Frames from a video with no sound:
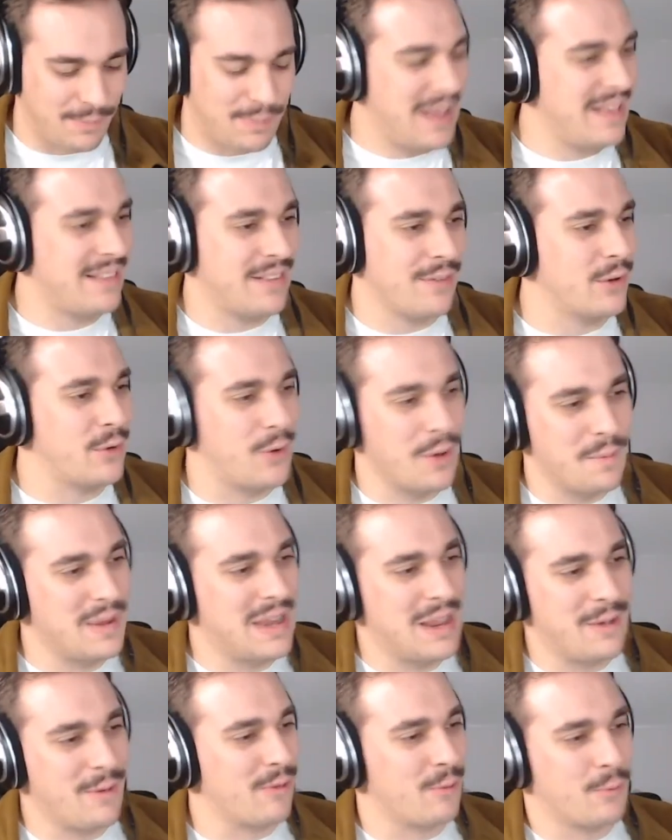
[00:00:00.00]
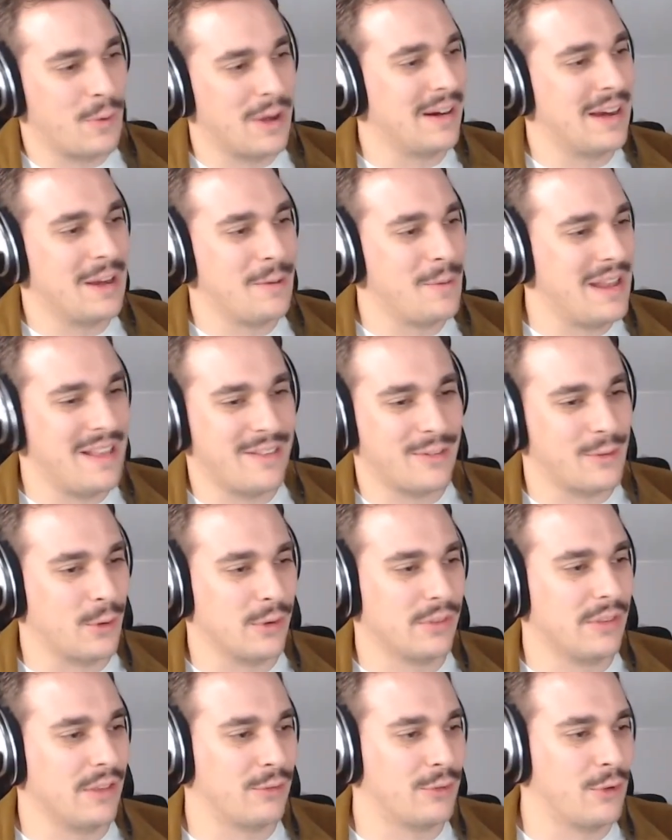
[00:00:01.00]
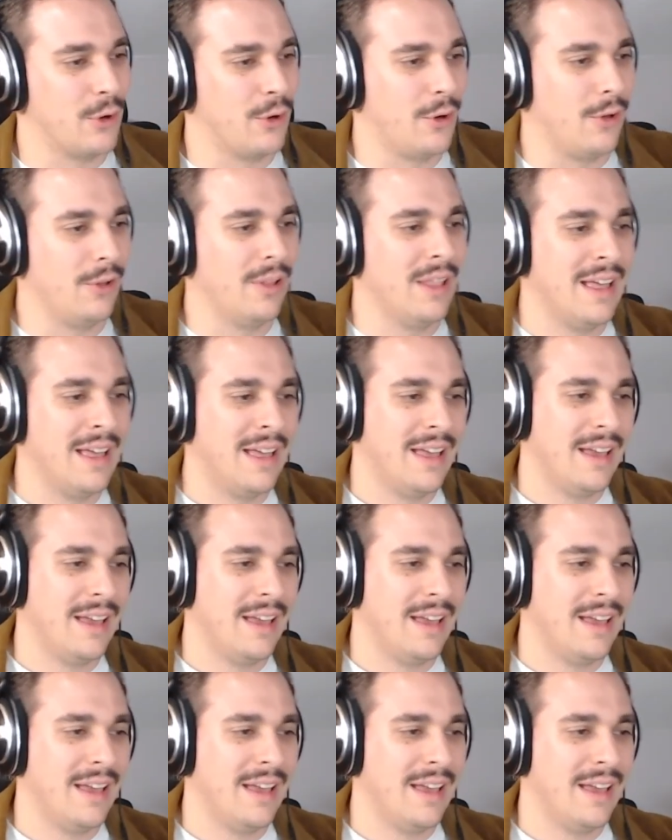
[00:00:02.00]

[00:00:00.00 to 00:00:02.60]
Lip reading: piece of equipment he was wearing when he scored this goal.